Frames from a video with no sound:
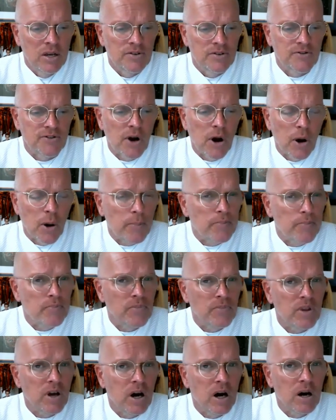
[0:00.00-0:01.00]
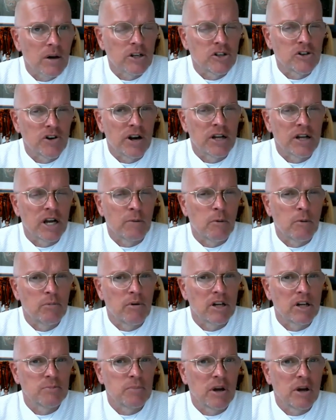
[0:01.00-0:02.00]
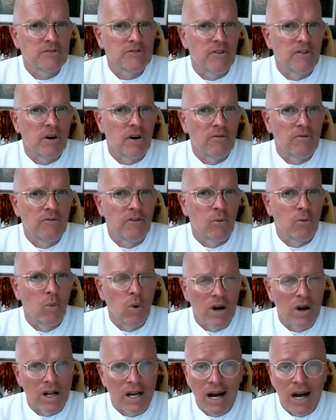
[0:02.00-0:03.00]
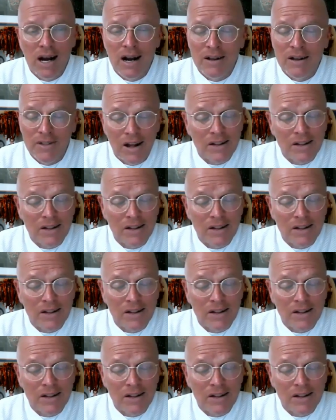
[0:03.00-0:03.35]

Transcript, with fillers: So uh, you traded a couple prospects for for one guy.